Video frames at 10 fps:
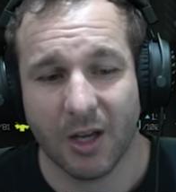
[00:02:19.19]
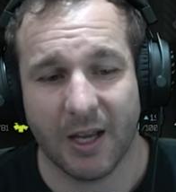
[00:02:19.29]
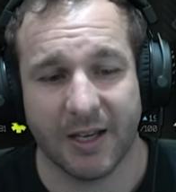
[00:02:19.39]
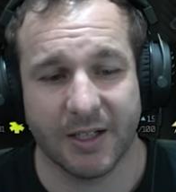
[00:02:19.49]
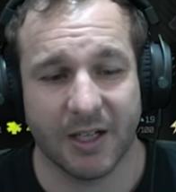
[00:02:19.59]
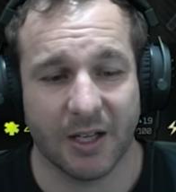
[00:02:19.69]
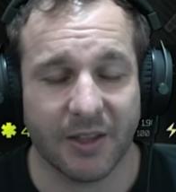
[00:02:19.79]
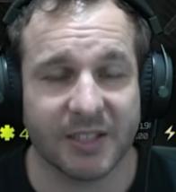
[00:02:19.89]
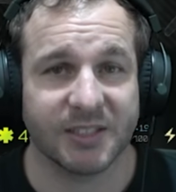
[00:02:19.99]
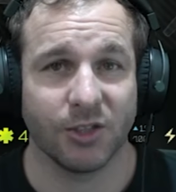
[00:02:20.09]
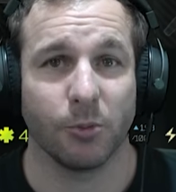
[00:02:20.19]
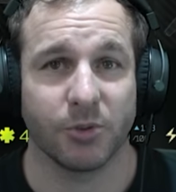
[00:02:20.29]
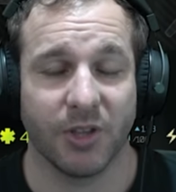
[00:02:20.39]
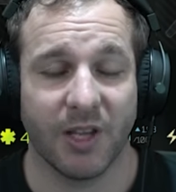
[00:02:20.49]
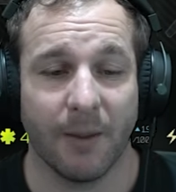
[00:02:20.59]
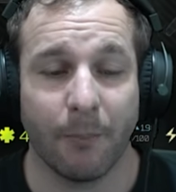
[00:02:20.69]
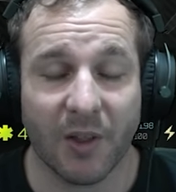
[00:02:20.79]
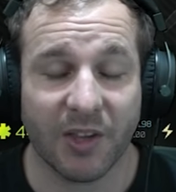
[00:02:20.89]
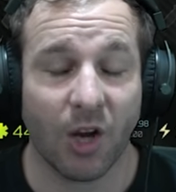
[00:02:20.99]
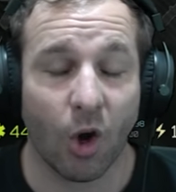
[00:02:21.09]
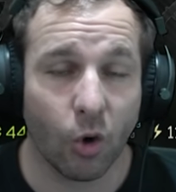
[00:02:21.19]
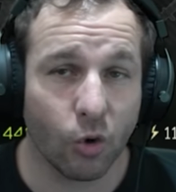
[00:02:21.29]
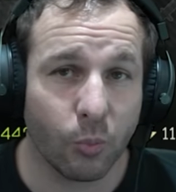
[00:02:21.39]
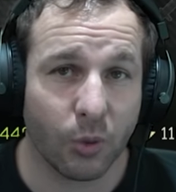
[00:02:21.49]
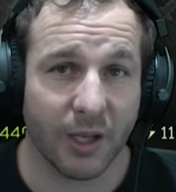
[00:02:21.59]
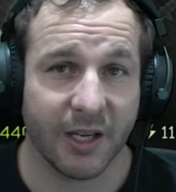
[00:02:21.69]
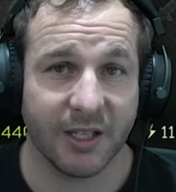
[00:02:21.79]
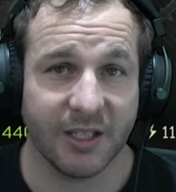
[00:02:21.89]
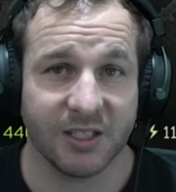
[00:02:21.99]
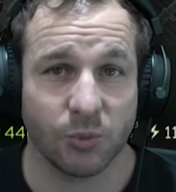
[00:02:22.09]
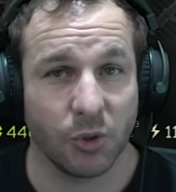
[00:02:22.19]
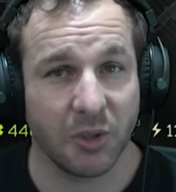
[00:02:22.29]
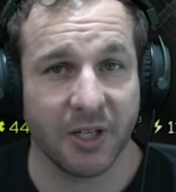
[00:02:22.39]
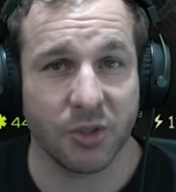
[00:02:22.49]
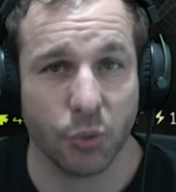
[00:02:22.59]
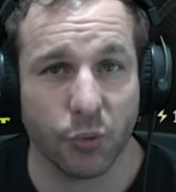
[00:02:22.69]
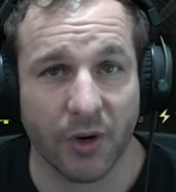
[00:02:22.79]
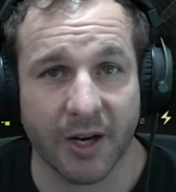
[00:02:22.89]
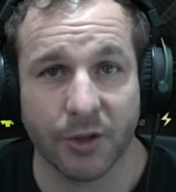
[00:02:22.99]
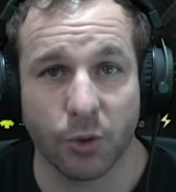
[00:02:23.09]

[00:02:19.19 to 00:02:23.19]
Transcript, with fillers: And that's the option there. But the whole plan is when you get into a raid,